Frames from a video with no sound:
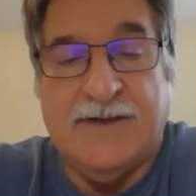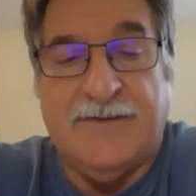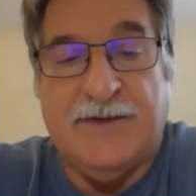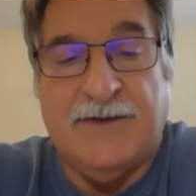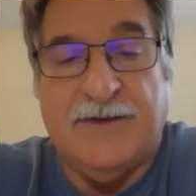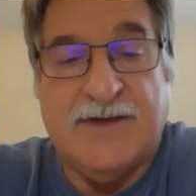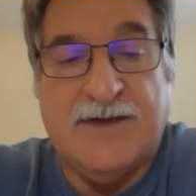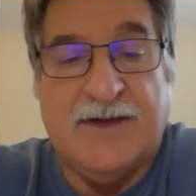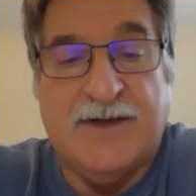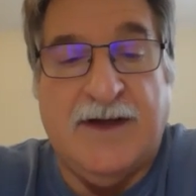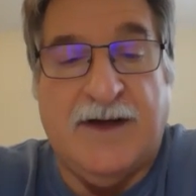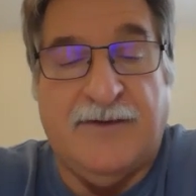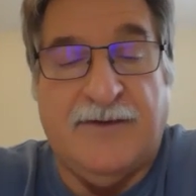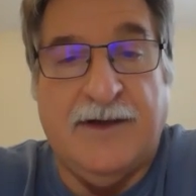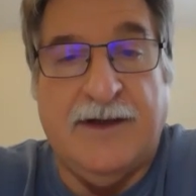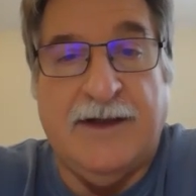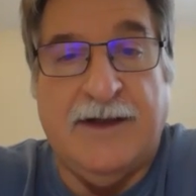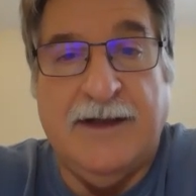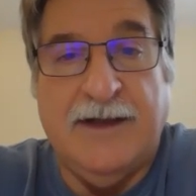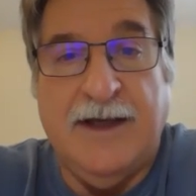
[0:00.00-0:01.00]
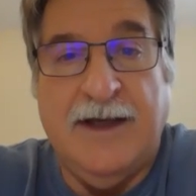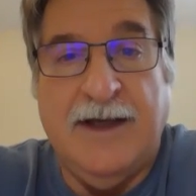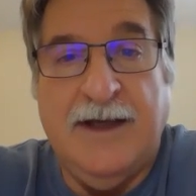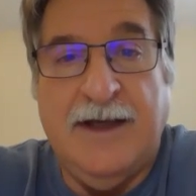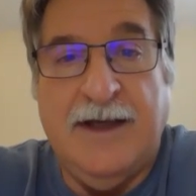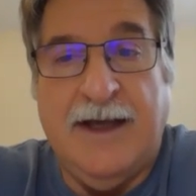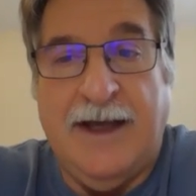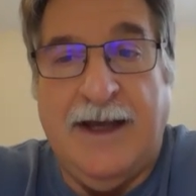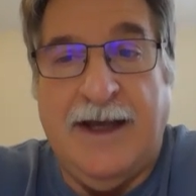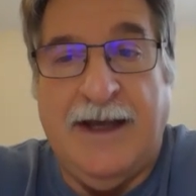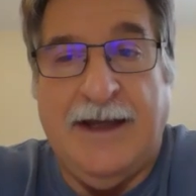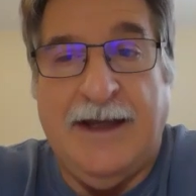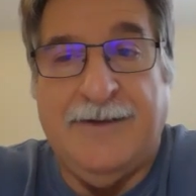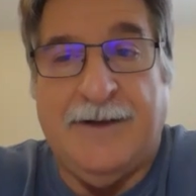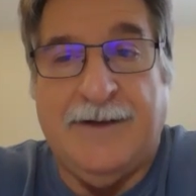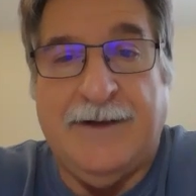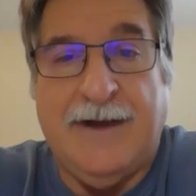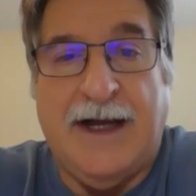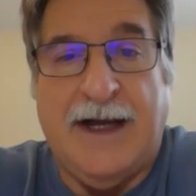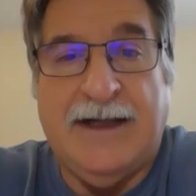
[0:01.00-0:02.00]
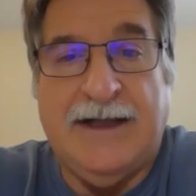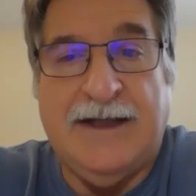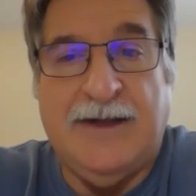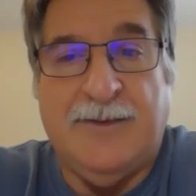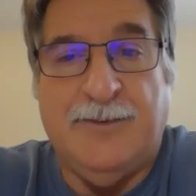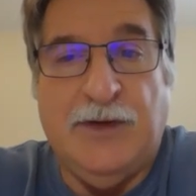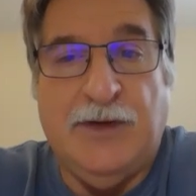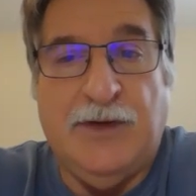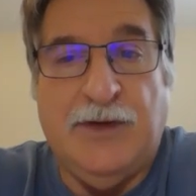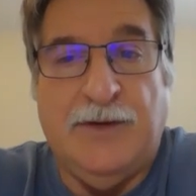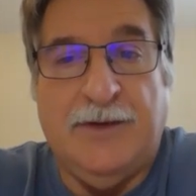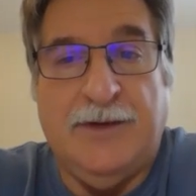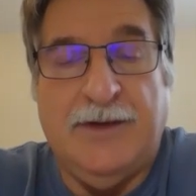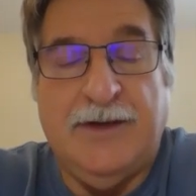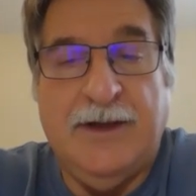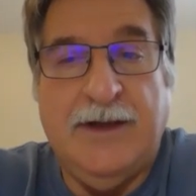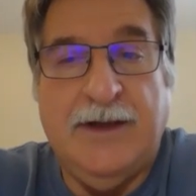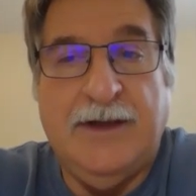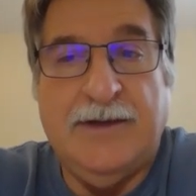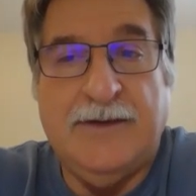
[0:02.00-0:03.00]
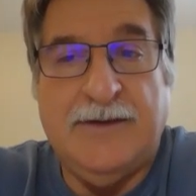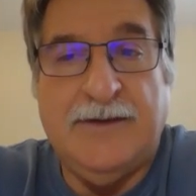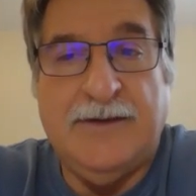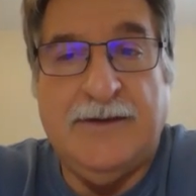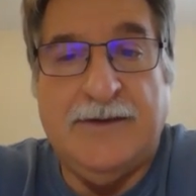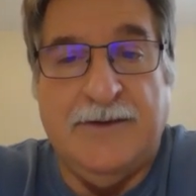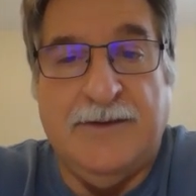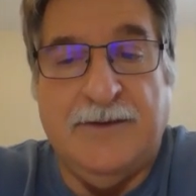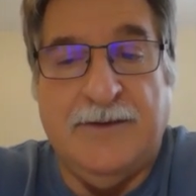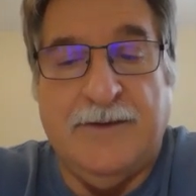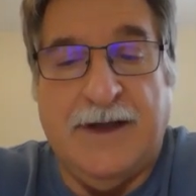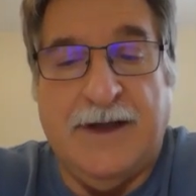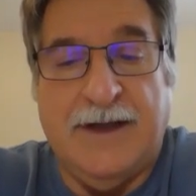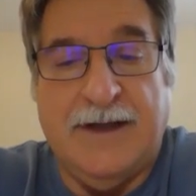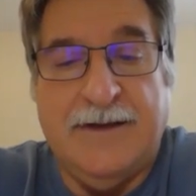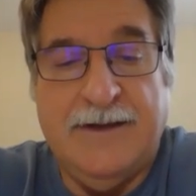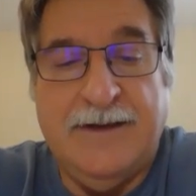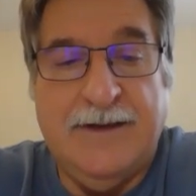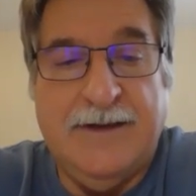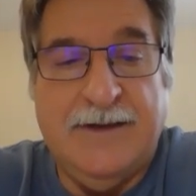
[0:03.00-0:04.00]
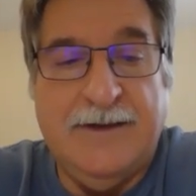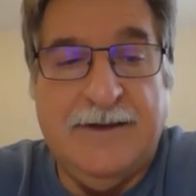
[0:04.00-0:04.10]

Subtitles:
for discovery, and they're not in a mood to